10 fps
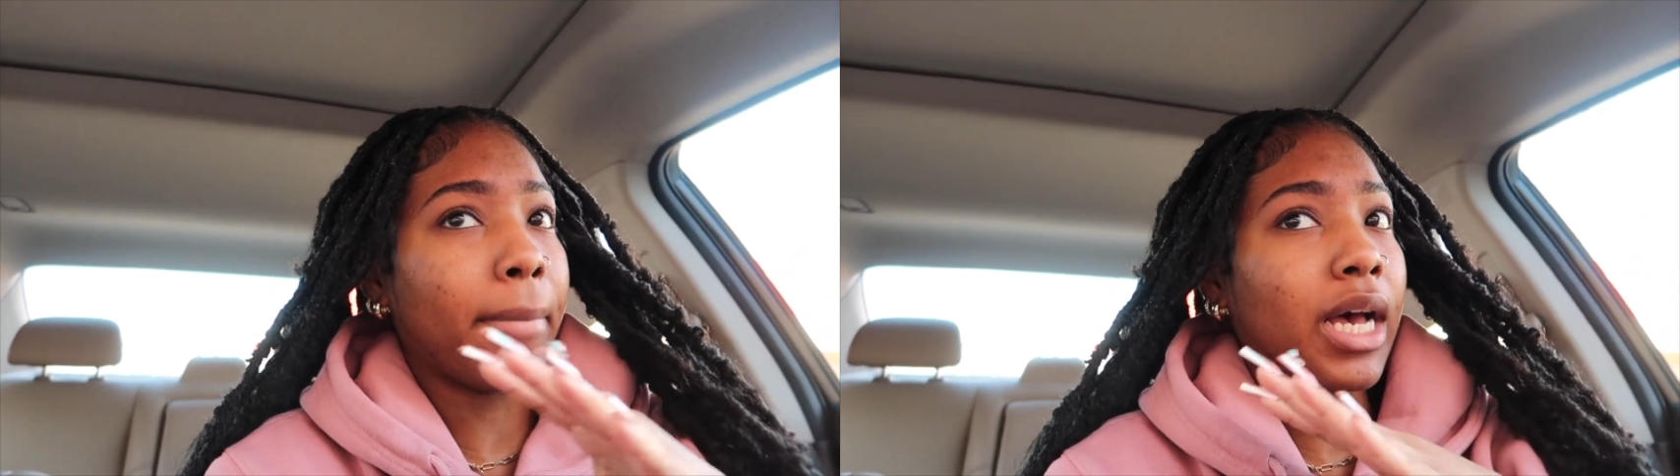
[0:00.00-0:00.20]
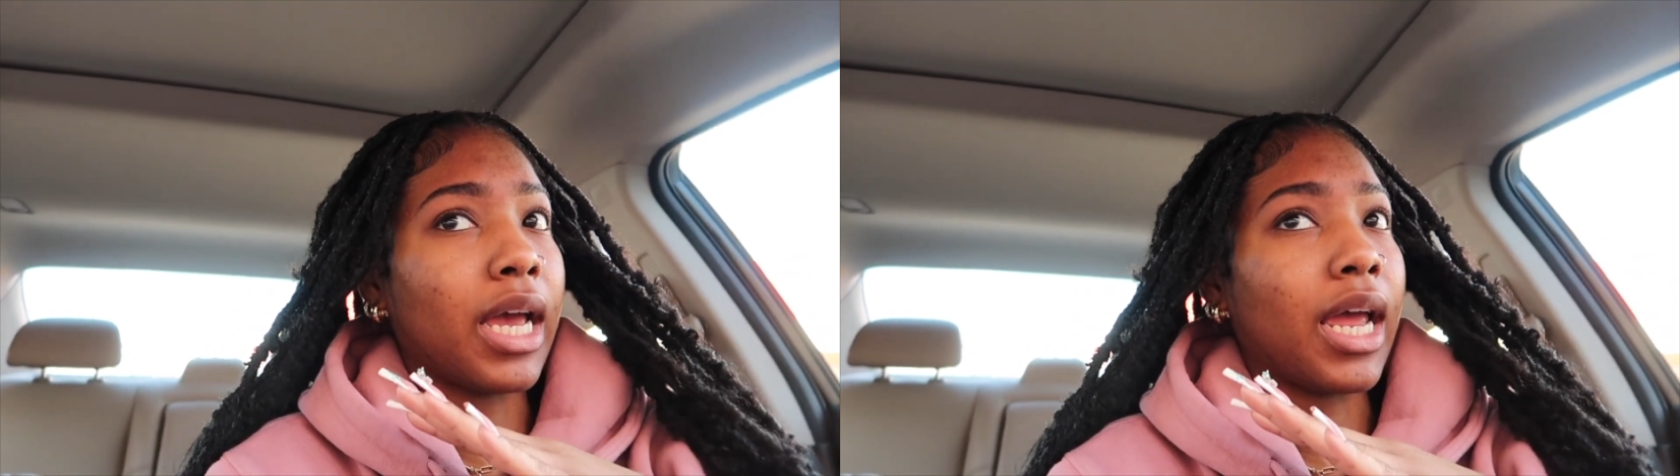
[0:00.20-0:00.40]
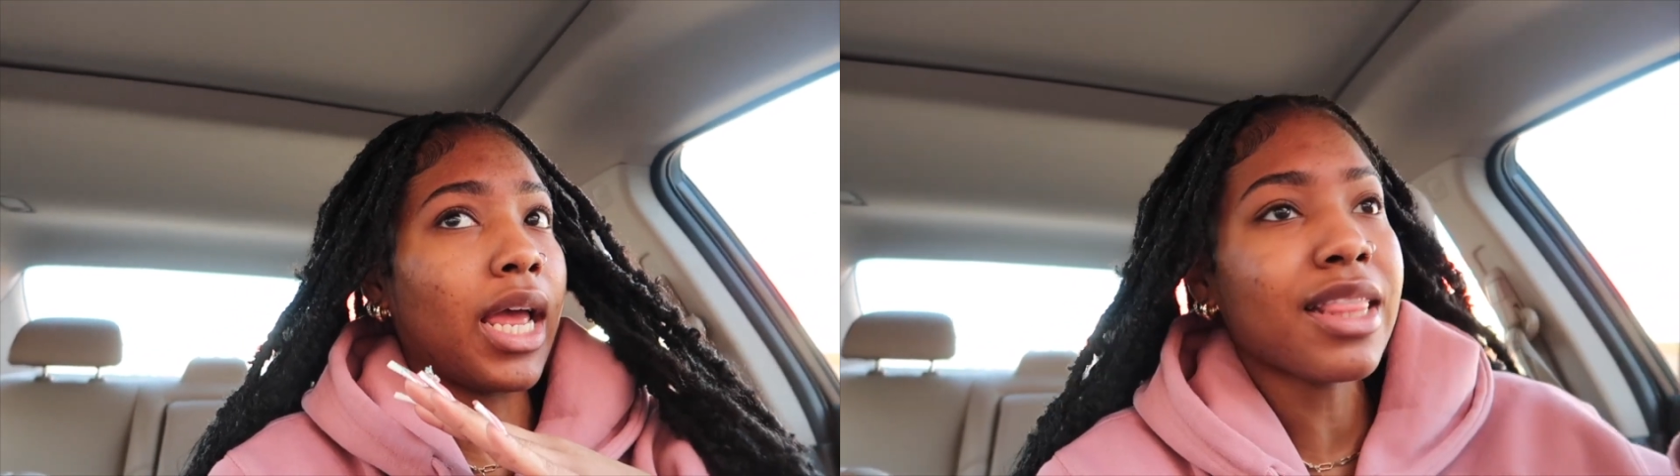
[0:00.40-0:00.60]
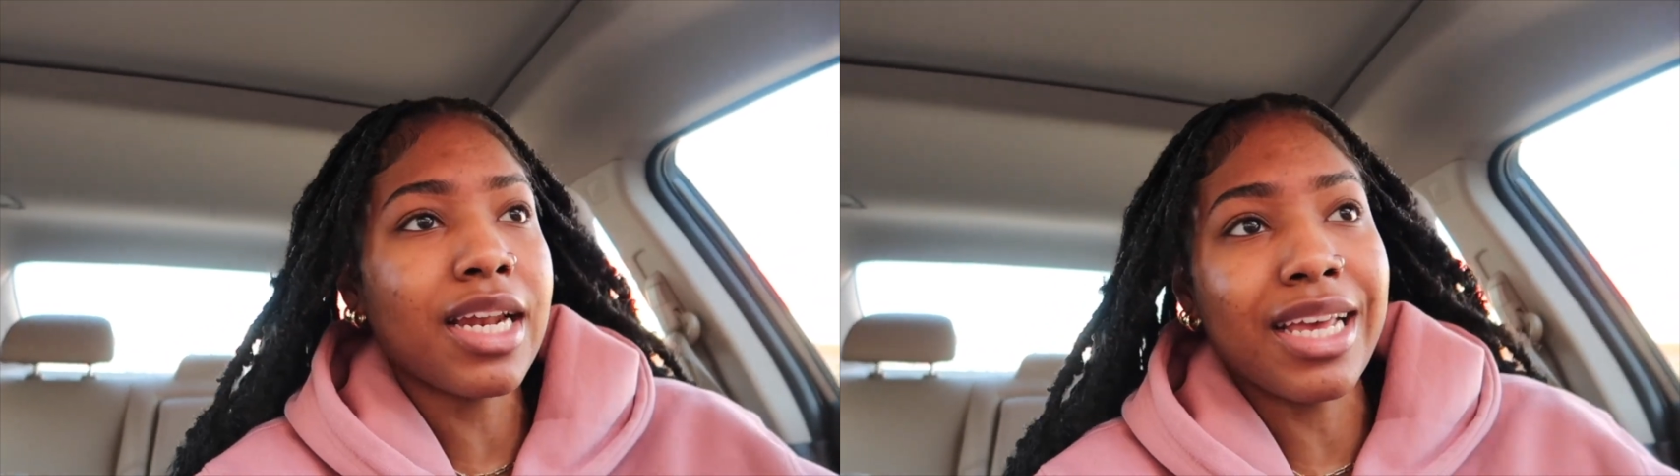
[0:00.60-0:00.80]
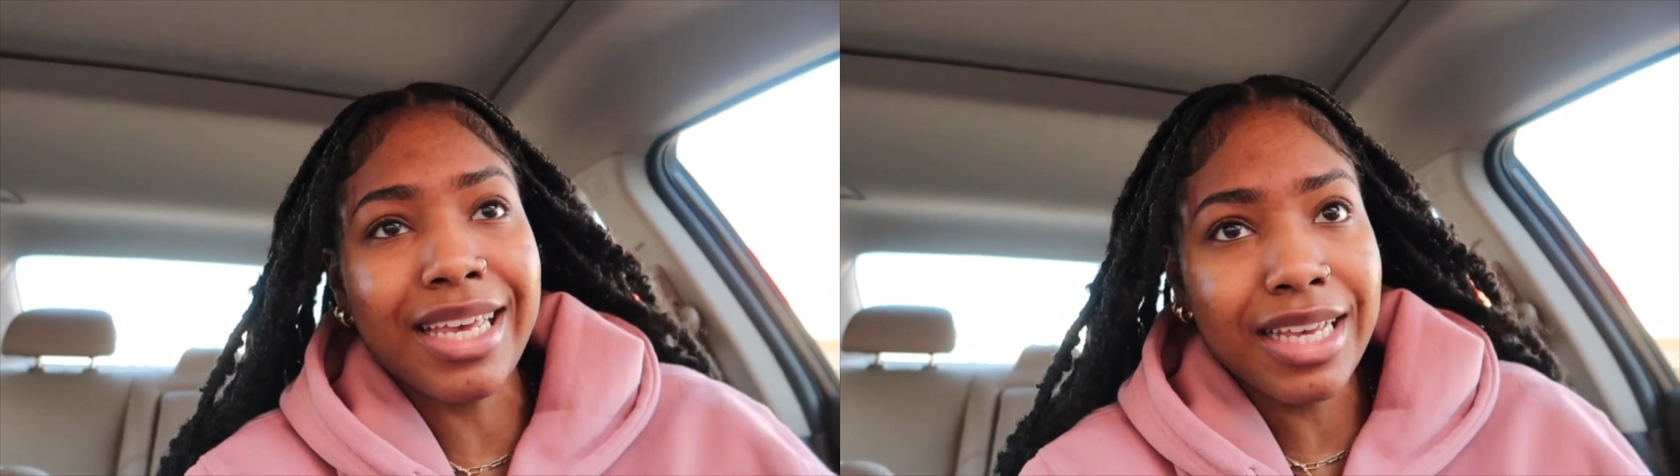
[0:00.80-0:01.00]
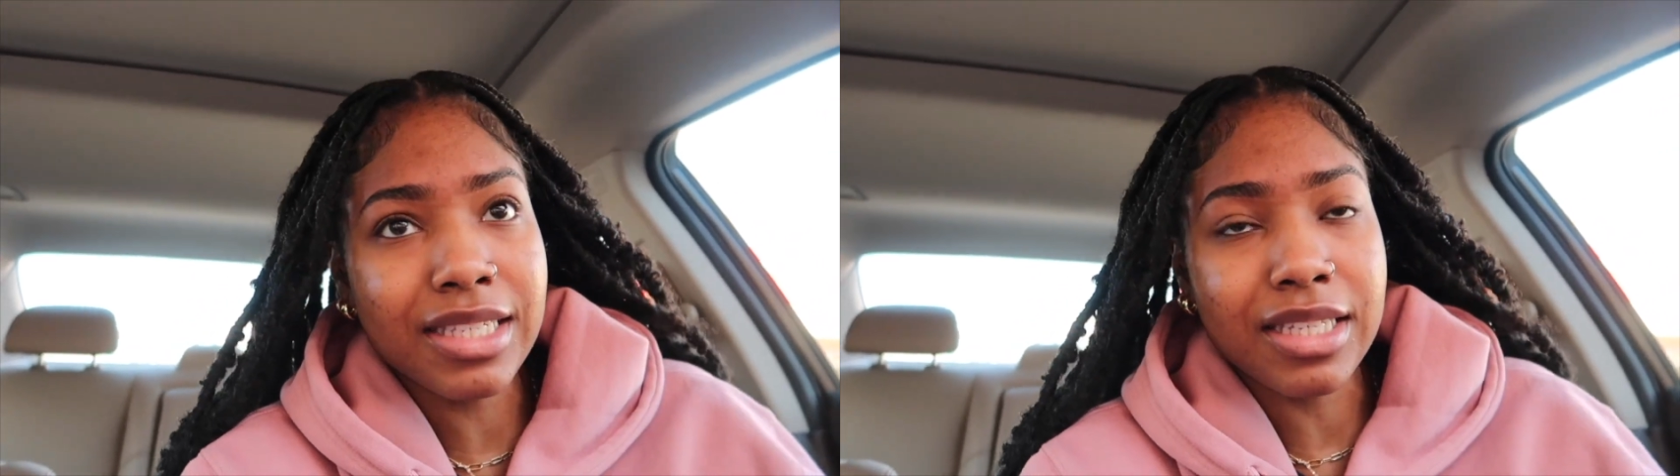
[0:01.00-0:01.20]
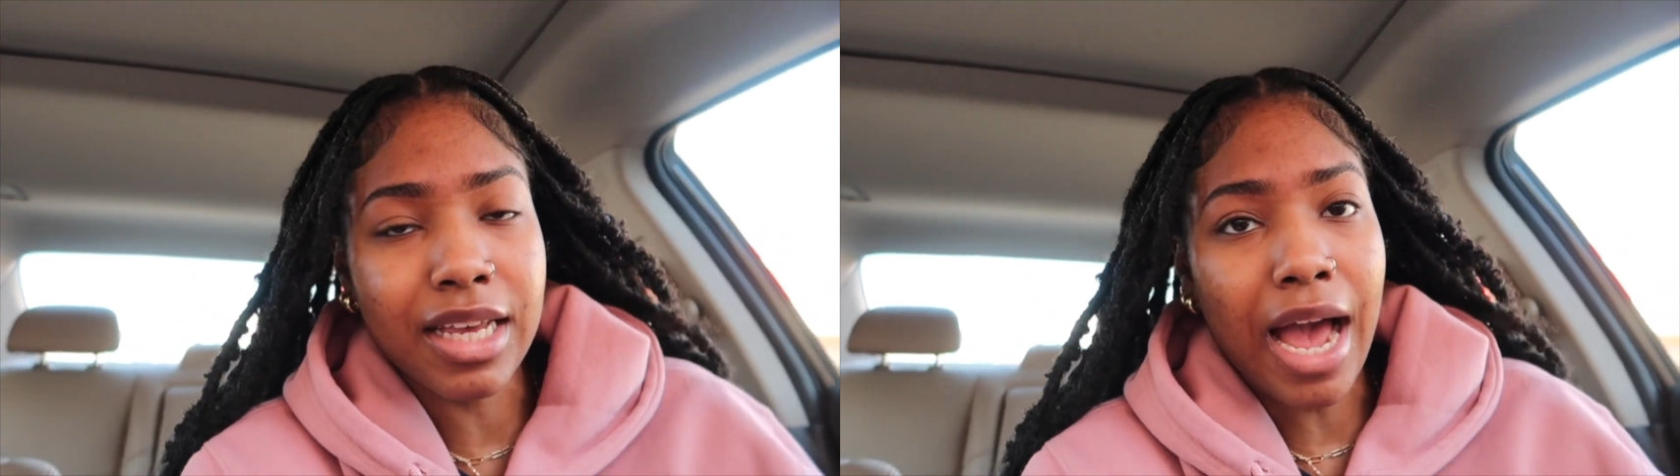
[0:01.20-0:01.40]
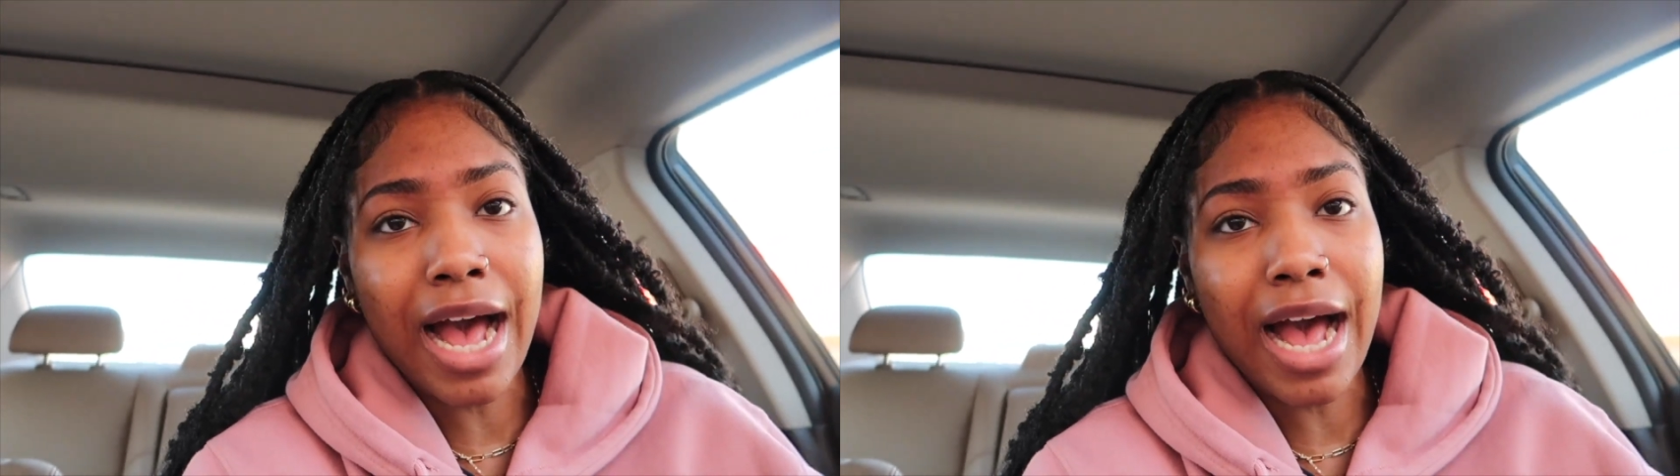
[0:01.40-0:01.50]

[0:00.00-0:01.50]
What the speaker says: but nothing against it.